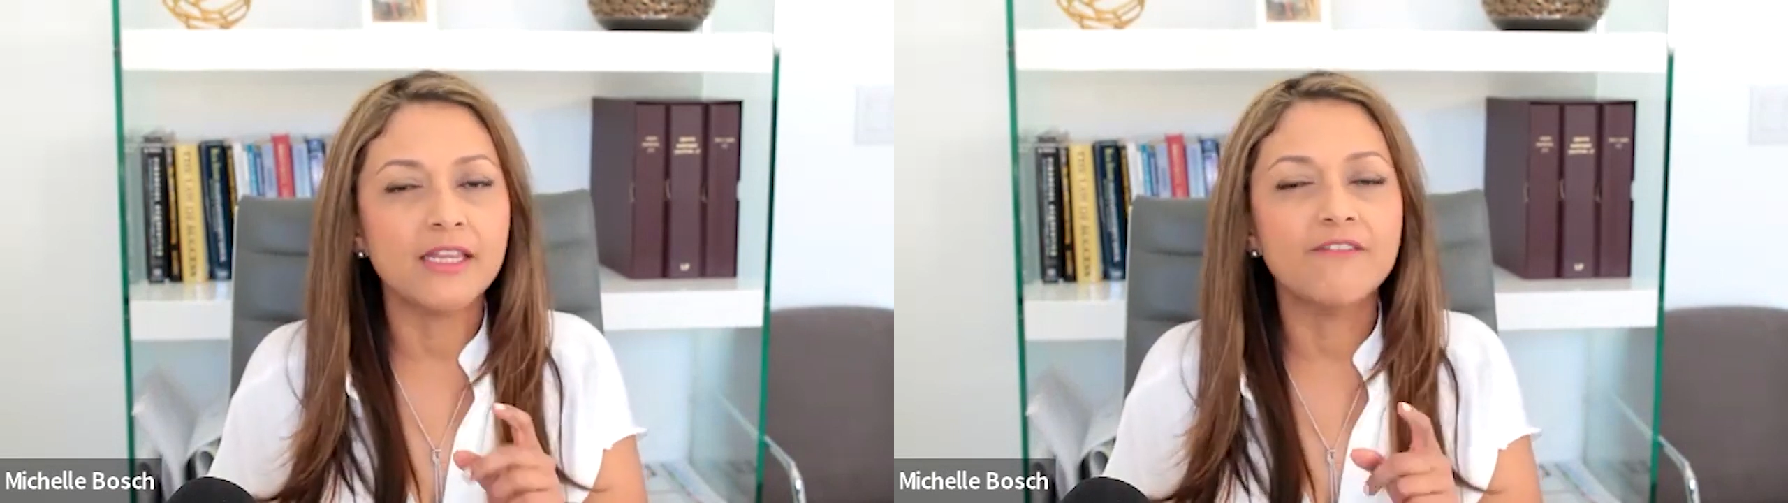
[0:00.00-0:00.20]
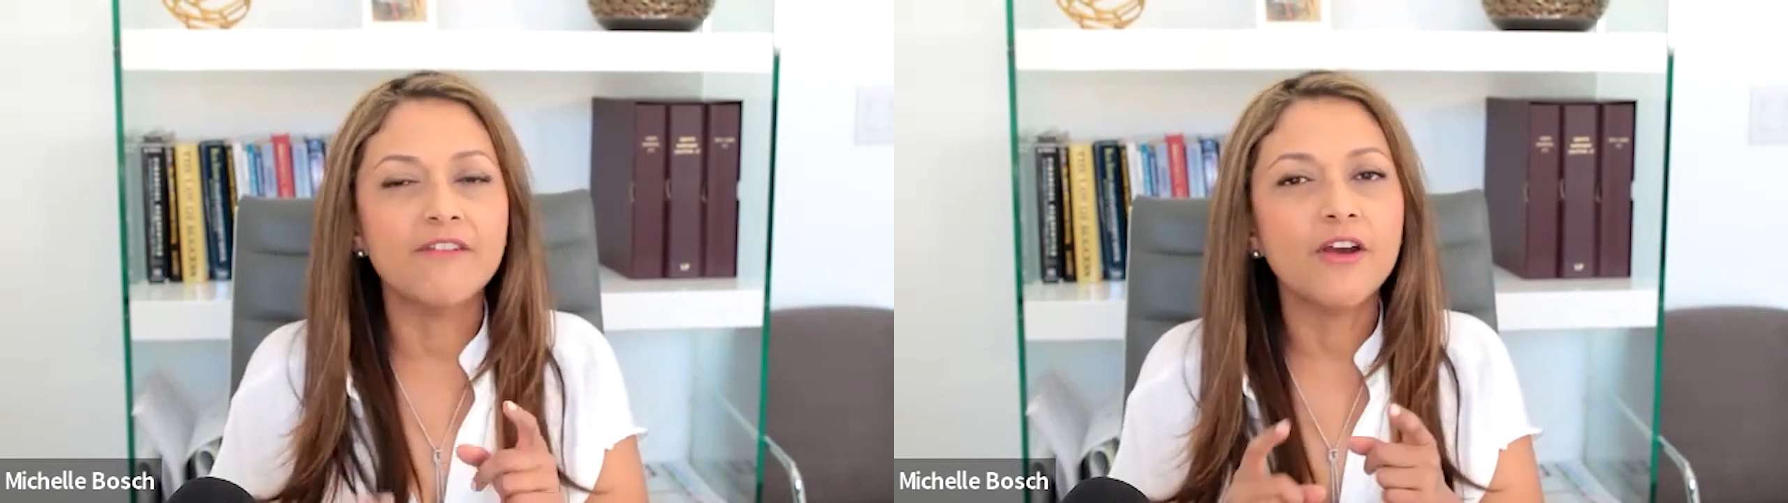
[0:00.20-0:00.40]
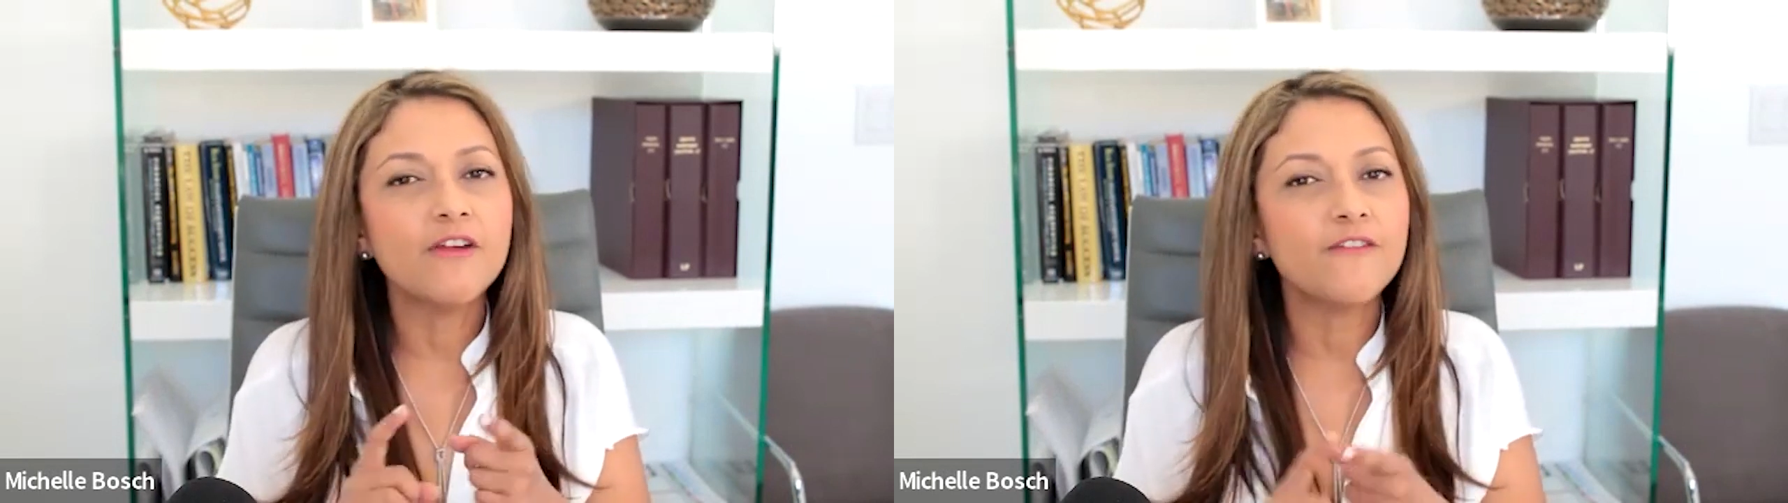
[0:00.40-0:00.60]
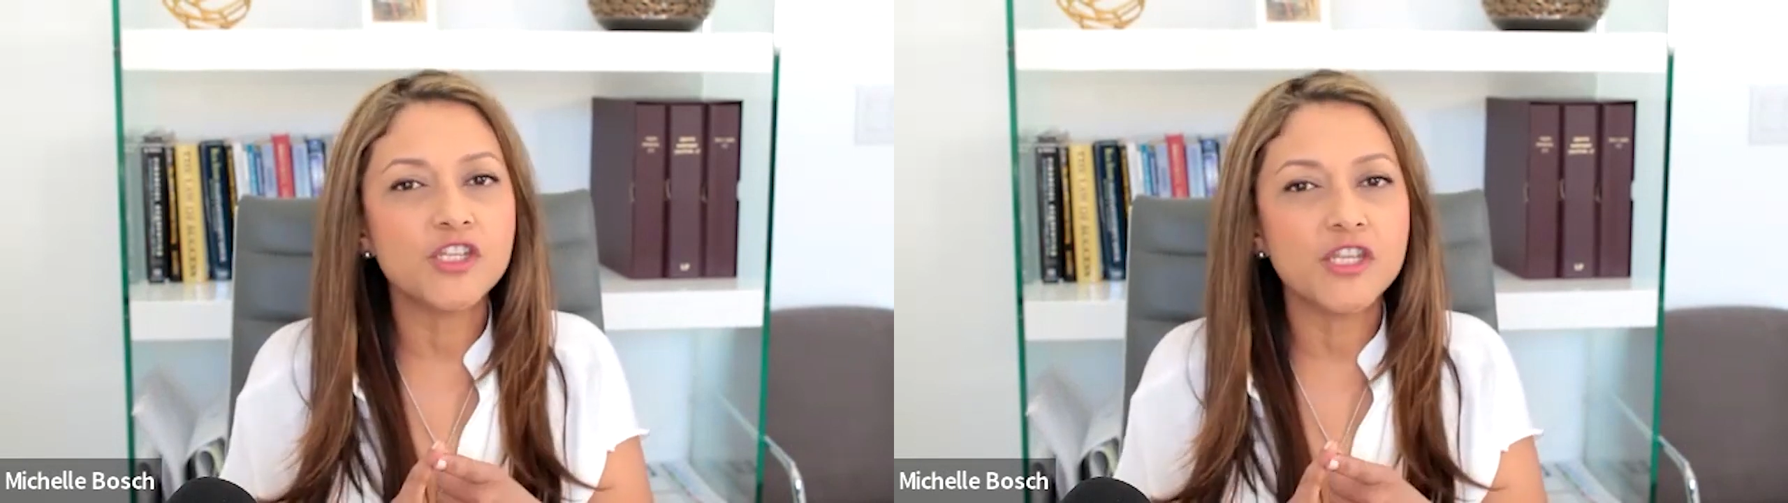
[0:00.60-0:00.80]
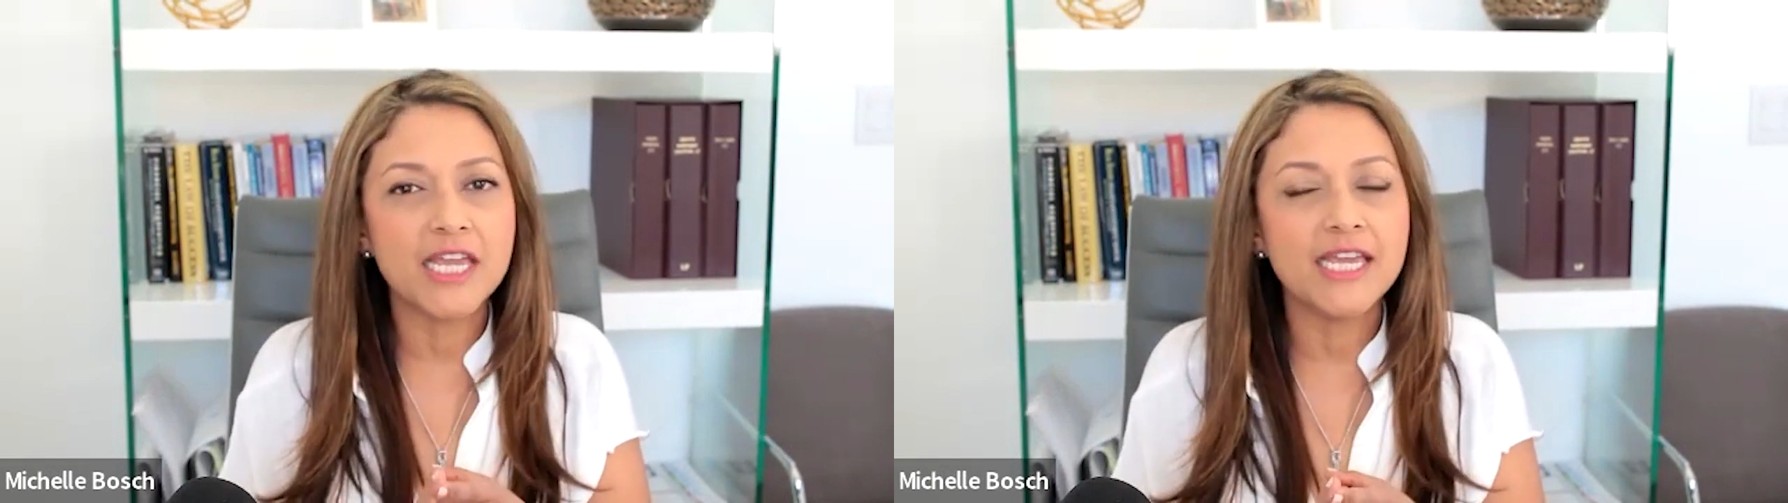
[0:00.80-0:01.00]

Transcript: And the very first thing